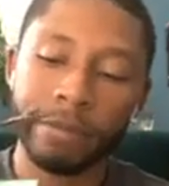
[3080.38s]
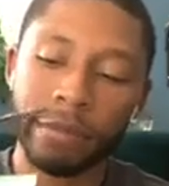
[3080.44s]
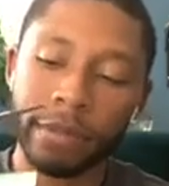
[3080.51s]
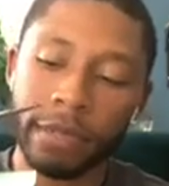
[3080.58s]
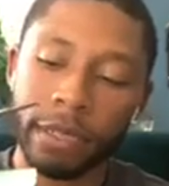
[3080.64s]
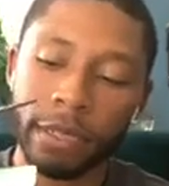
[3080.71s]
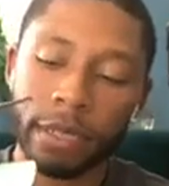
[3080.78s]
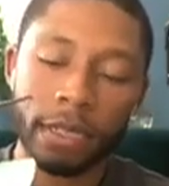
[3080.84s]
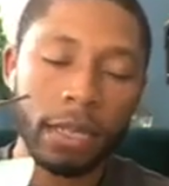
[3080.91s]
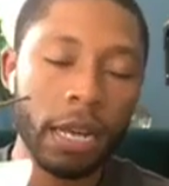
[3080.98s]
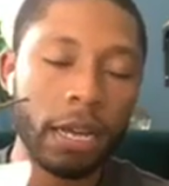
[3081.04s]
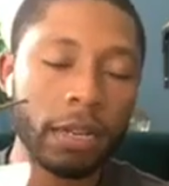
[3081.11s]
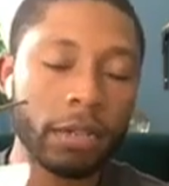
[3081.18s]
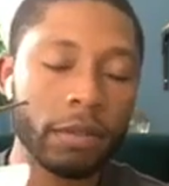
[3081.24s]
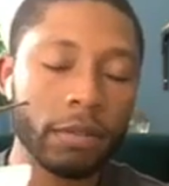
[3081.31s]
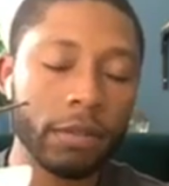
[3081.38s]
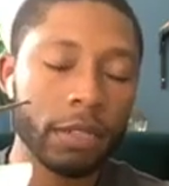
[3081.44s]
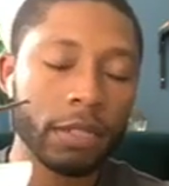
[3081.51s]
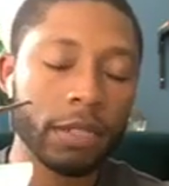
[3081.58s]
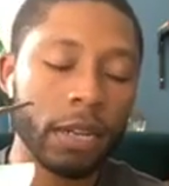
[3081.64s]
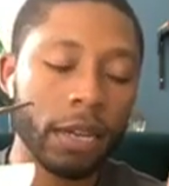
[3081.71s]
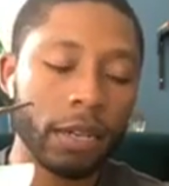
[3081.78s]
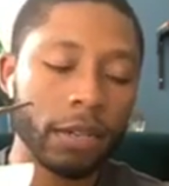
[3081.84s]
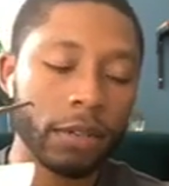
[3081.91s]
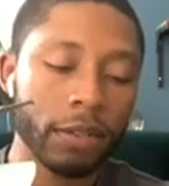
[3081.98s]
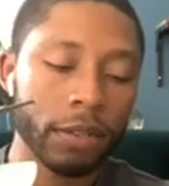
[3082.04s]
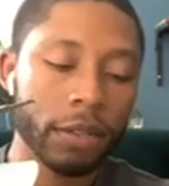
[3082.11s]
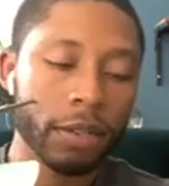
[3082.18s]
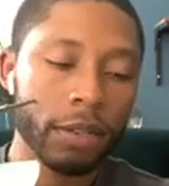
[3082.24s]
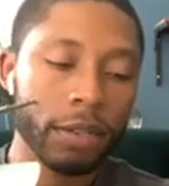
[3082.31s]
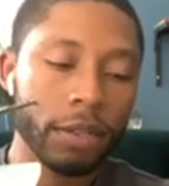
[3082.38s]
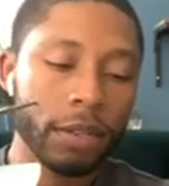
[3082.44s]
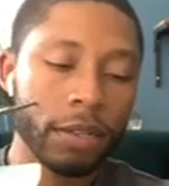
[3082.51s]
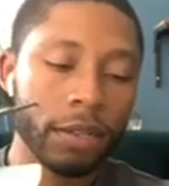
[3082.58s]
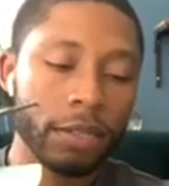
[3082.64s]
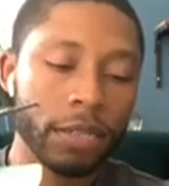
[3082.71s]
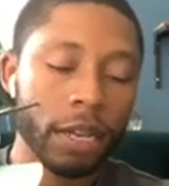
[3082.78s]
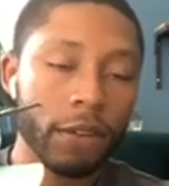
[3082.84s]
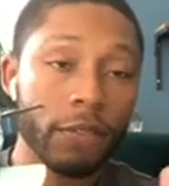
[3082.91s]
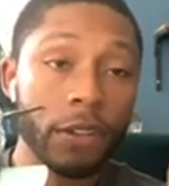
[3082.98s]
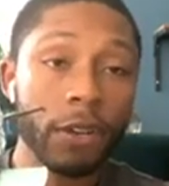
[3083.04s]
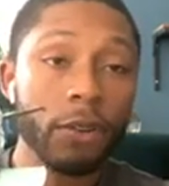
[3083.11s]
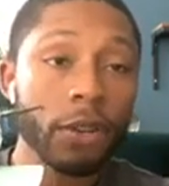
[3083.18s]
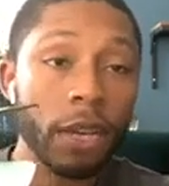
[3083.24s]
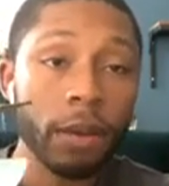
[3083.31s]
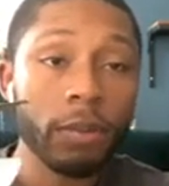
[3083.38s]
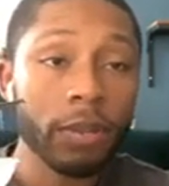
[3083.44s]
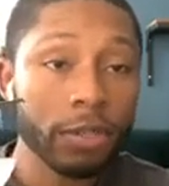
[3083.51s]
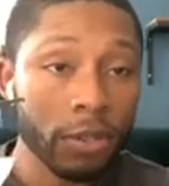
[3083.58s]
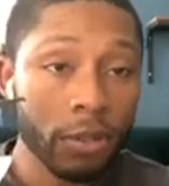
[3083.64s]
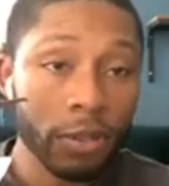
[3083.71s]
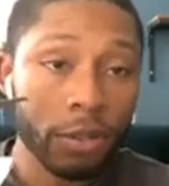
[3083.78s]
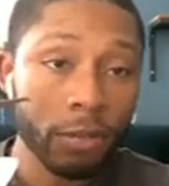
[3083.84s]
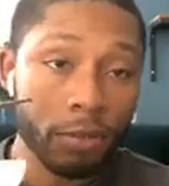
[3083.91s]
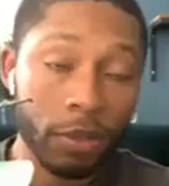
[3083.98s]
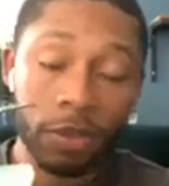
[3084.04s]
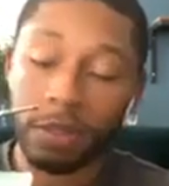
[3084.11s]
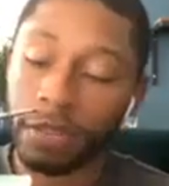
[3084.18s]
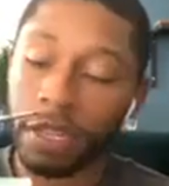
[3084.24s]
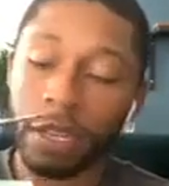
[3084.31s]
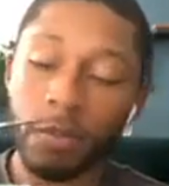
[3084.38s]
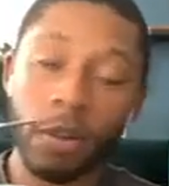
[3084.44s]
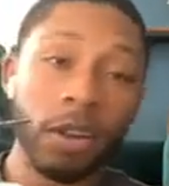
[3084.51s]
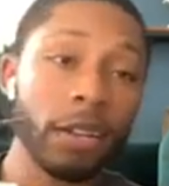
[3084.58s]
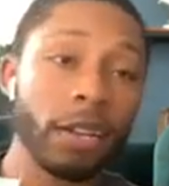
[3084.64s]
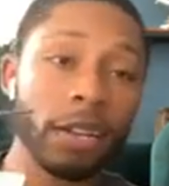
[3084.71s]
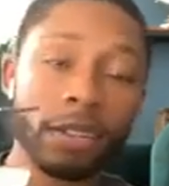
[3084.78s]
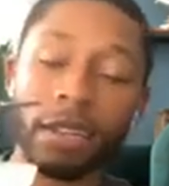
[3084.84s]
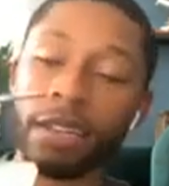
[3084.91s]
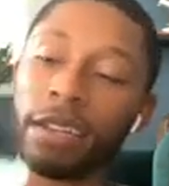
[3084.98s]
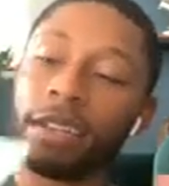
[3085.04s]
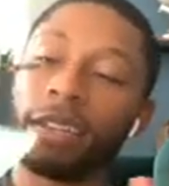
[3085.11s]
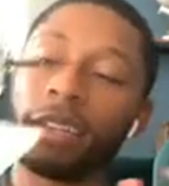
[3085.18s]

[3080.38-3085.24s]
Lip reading: it's not a video game controller, but think about it like that.